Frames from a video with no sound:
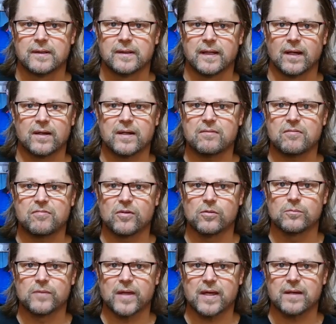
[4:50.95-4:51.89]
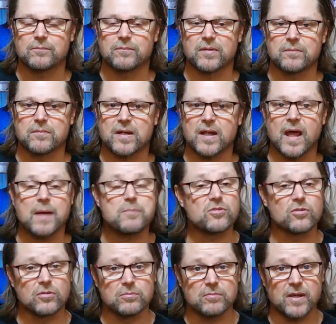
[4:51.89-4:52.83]
Now I never filmed that, but it made an
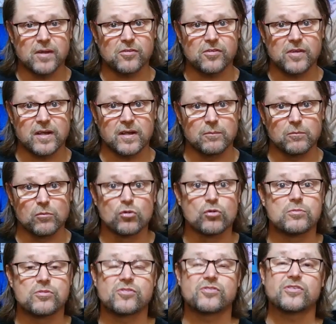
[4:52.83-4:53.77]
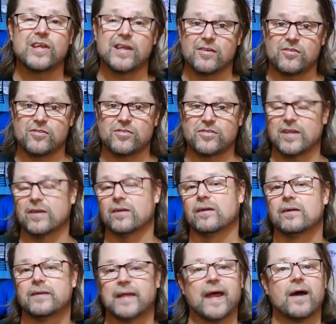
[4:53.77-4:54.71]
absolute mess and the room stinks still
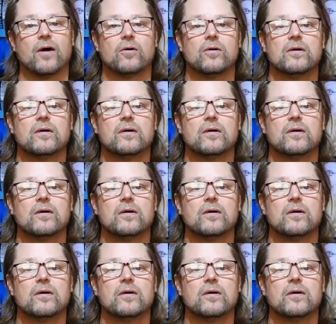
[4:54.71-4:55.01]
now.